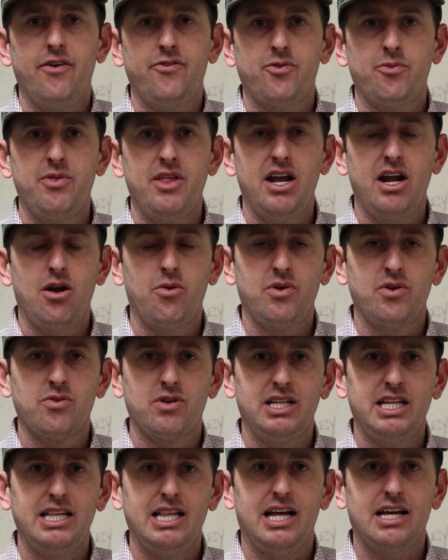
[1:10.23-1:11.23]
From there, we
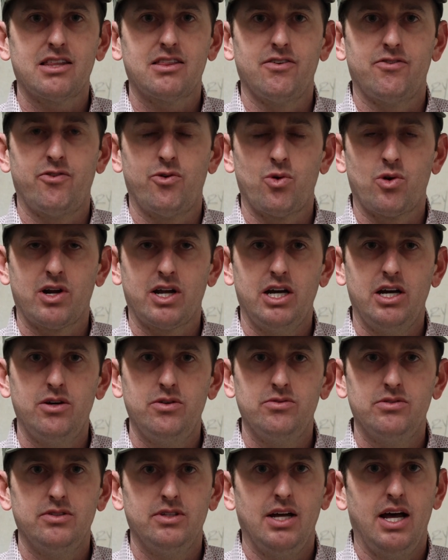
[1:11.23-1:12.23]
really like the 4
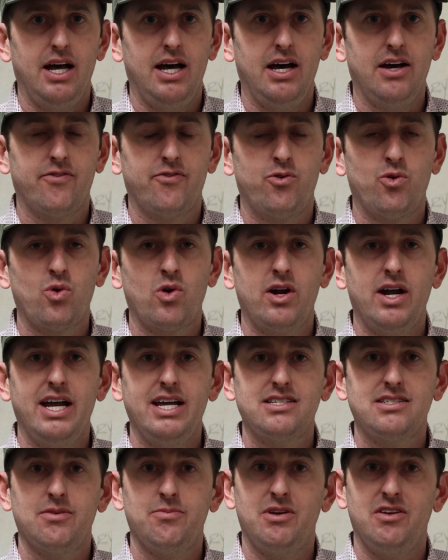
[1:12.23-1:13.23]
goat. 4
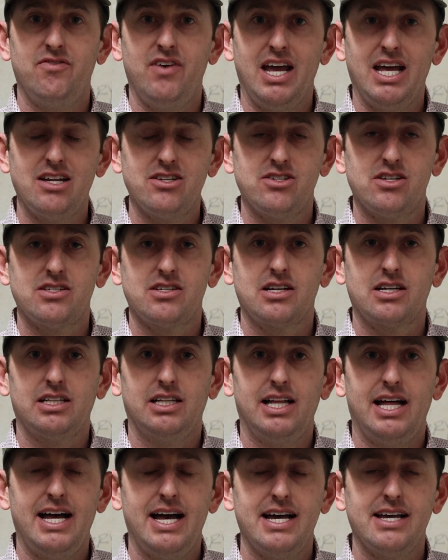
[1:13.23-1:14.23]
has some advantages in
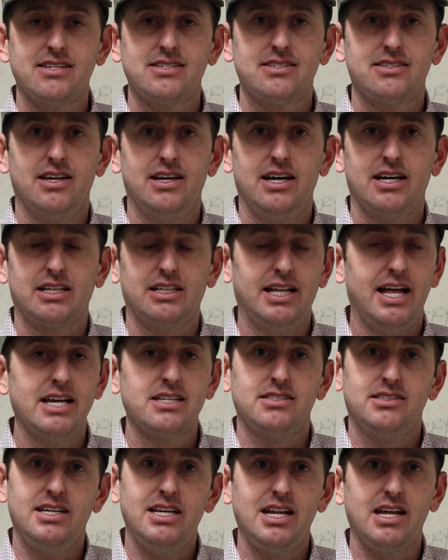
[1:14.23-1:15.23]
class,
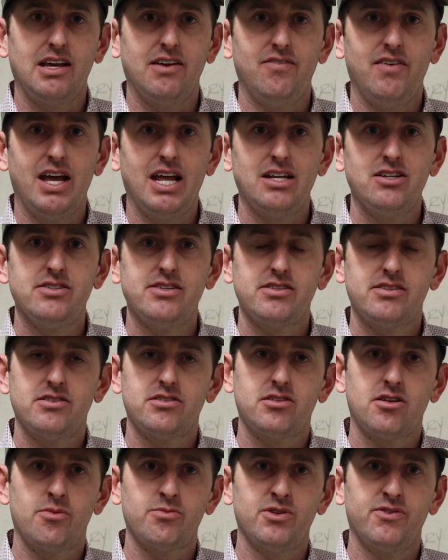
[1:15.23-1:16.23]
class leading advantages
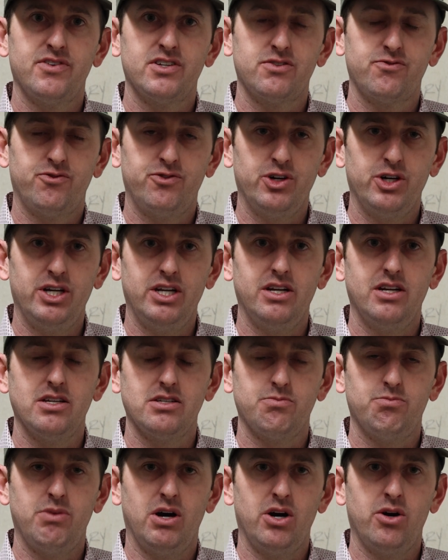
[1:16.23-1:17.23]
in terms of his foot and
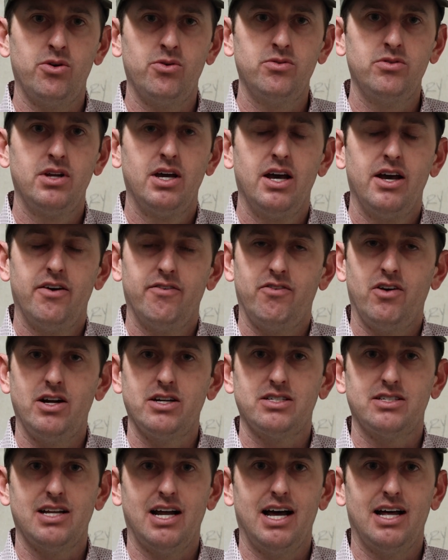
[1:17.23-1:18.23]
his bone.
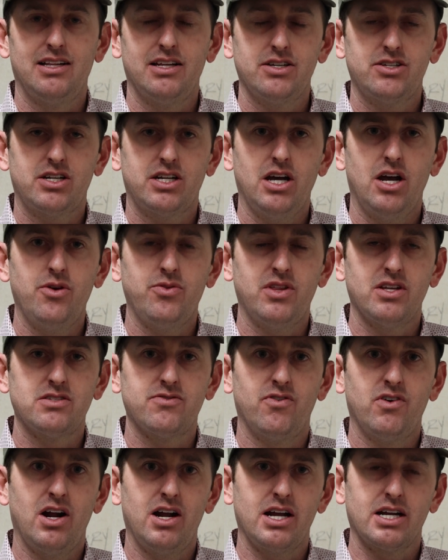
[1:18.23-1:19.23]
Very stylish goat that's
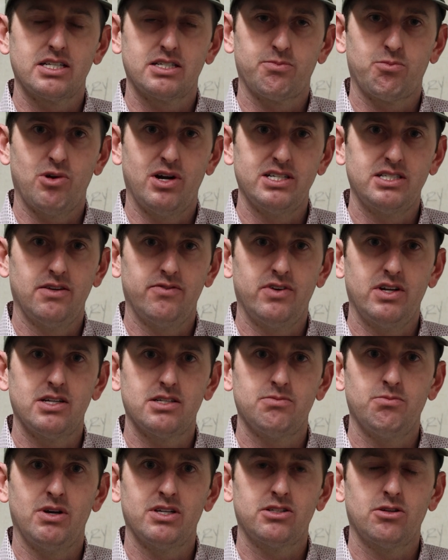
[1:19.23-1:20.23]
very expressive in
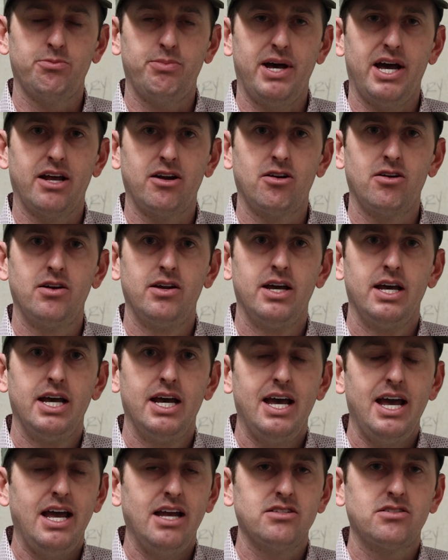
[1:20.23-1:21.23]
his muscle pattern.
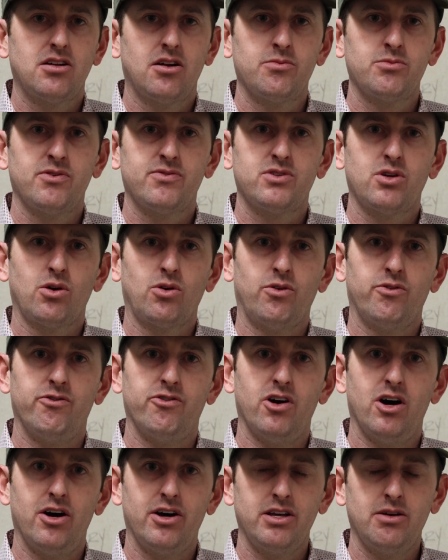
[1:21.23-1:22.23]
In terms of total
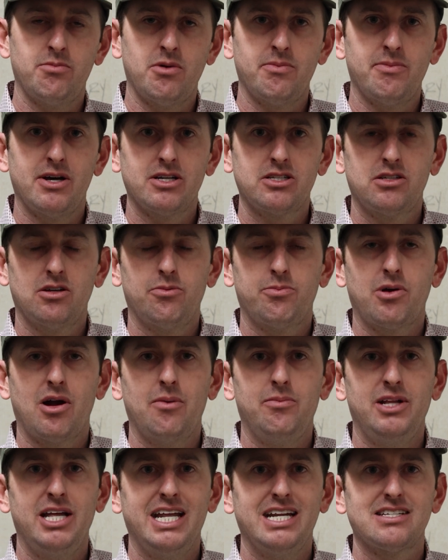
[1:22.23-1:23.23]
volume of muscle,
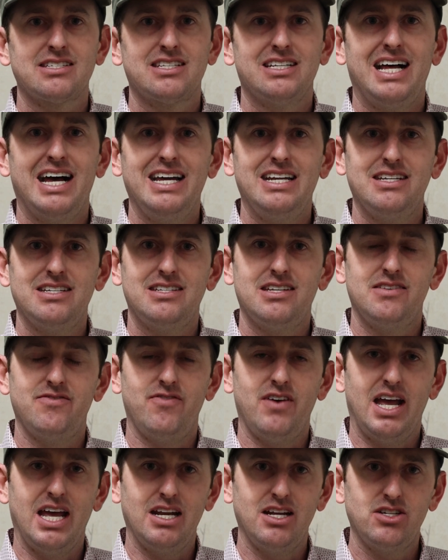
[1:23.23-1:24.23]
probably at a slight
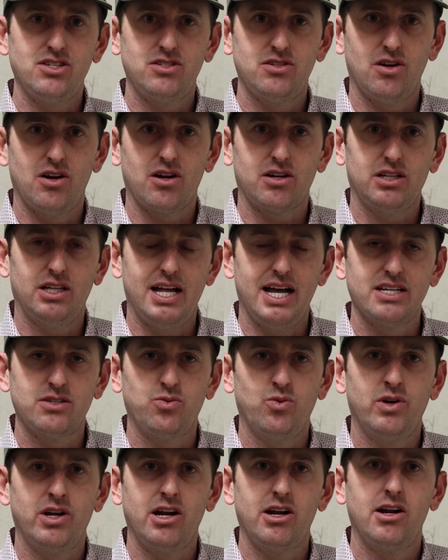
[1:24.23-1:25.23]
disadvantage to our
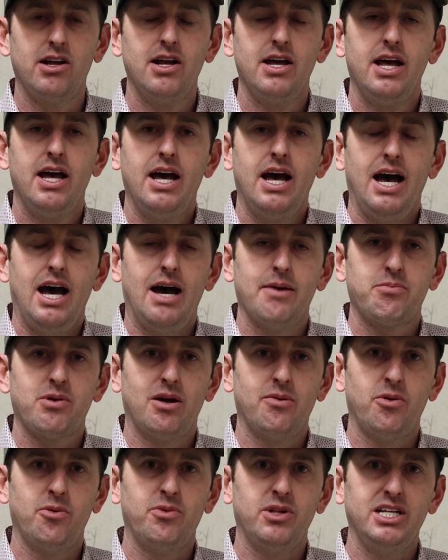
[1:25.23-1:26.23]
class winner.
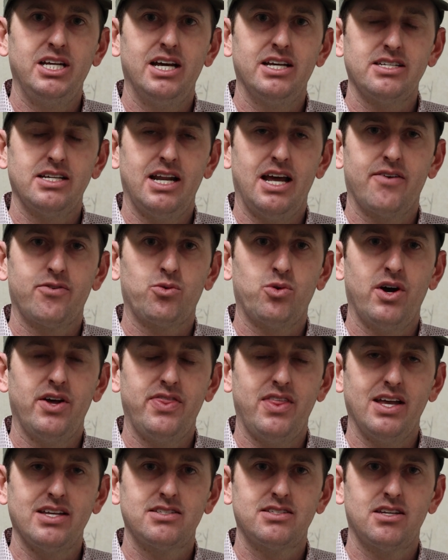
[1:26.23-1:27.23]
Probably doesn't have
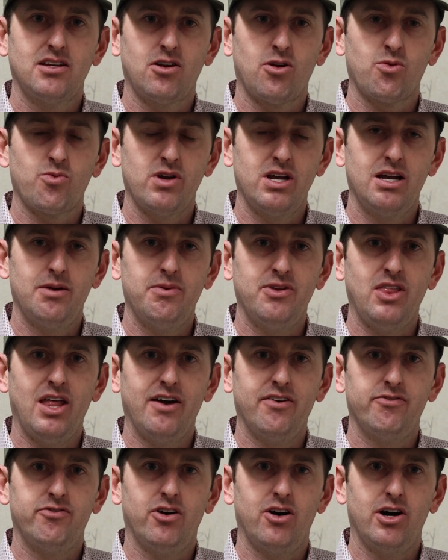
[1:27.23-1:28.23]
quite that center rib, and
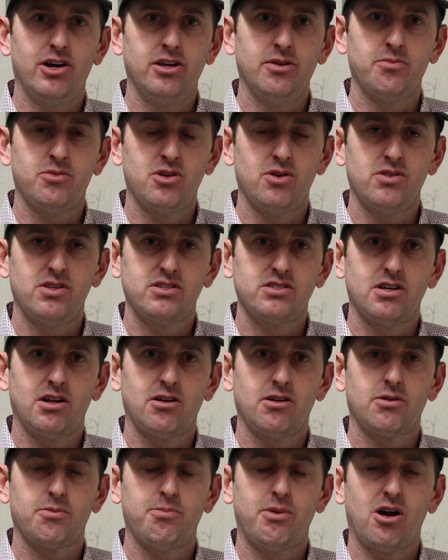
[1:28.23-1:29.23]
that volume through the
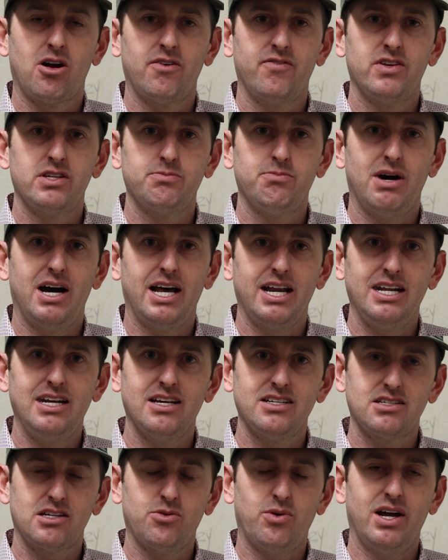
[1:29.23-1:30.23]
center part of his body
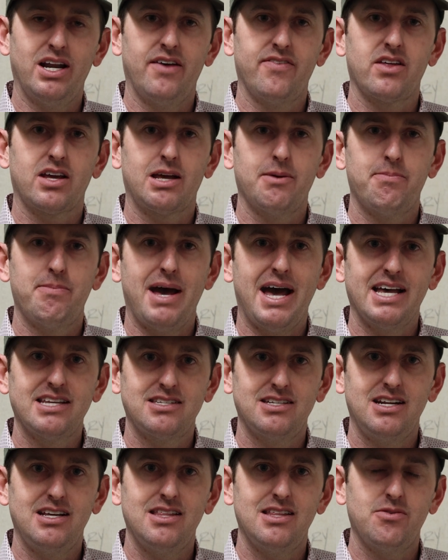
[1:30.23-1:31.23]
doesn't quite have the
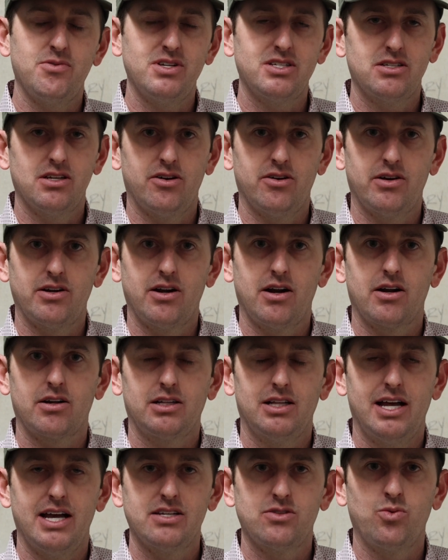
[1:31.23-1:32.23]
capacity that we saw in our
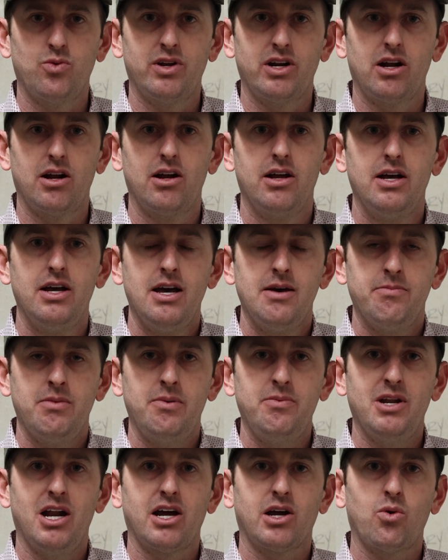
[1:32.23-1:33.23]
class winner.
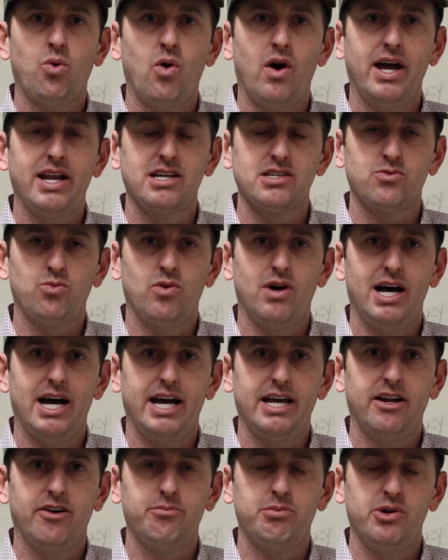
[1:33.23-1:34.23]
Maybe not quite as
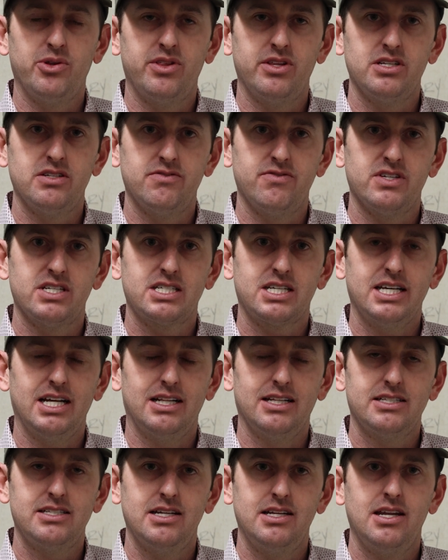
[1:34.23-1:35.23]
wide off both ends of his
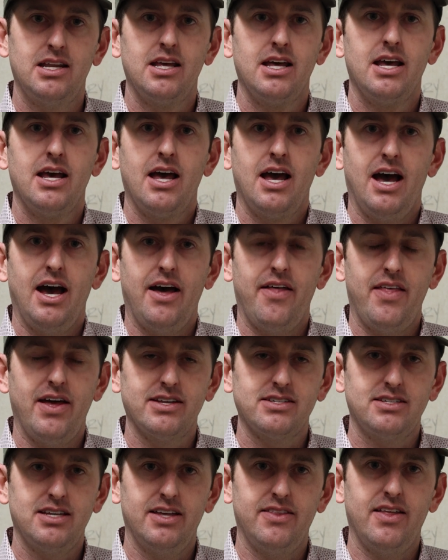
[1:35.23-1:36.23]
skeleton.
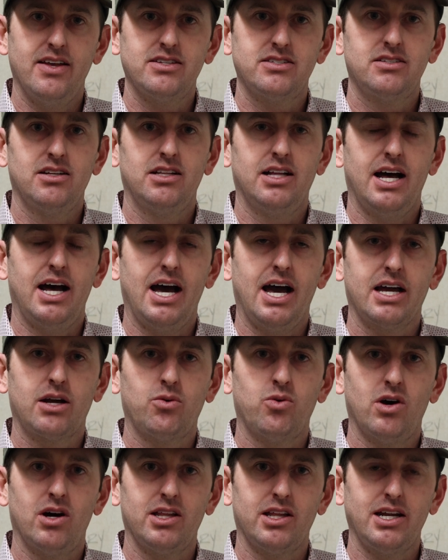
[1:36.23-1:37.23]
That said, that's still a high
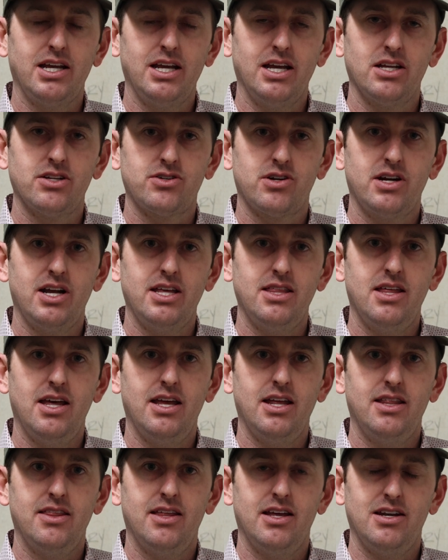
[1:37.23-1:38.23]
quality entry
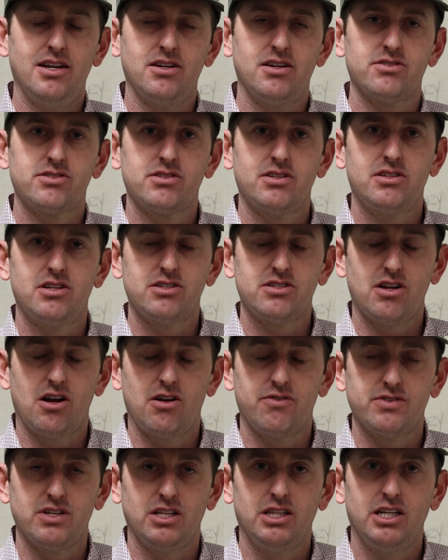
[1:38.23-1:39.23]
that
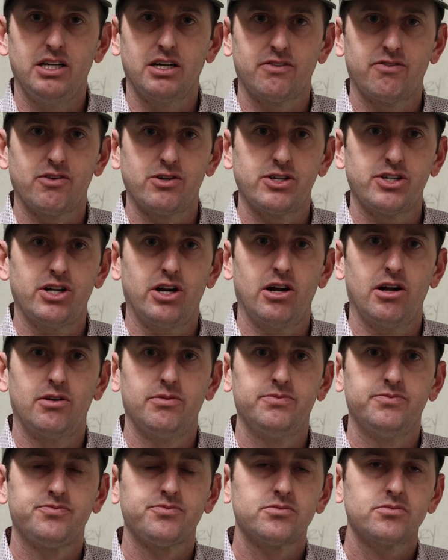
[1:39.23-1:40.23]
deserves a look for sure.